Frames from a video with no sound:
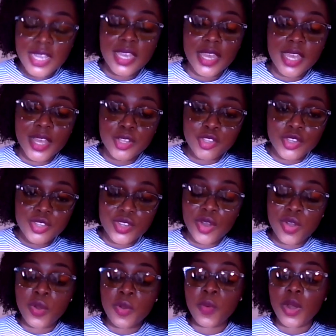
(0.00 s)
And
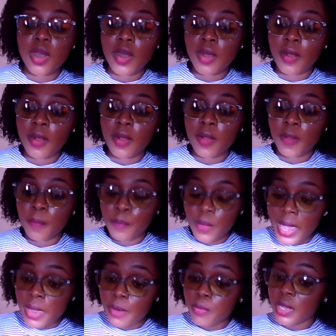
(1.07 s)
so
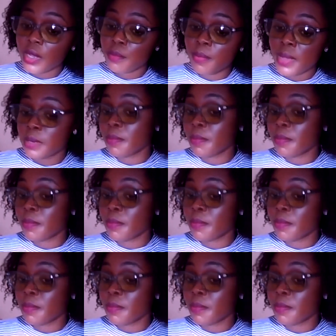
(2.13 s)
I recommend